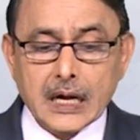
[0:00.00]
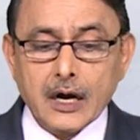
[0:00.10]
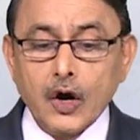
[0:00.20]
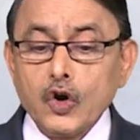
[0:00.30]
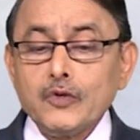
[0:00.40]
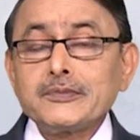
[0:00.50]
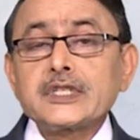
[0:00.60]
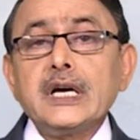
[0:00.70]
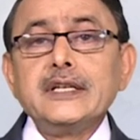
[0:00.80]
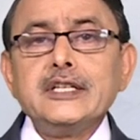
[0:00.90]

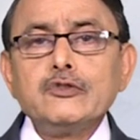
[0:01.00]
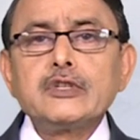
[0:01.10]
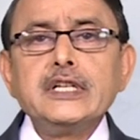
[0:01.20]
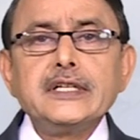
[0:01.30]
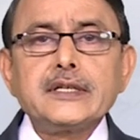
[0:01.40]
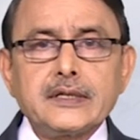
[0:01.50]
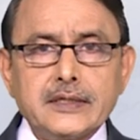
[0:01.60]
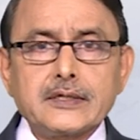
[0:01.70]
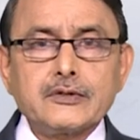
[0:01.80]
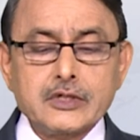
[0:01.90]
Holmes, a New Zealand
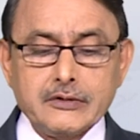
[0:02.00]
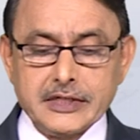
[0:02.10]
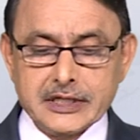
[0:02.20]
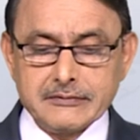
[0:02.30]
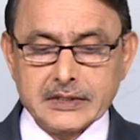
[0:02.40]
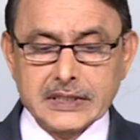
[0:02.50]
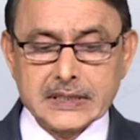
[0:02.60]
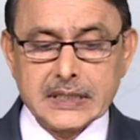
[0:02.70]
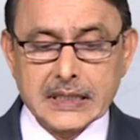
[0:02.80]
sociolinguist,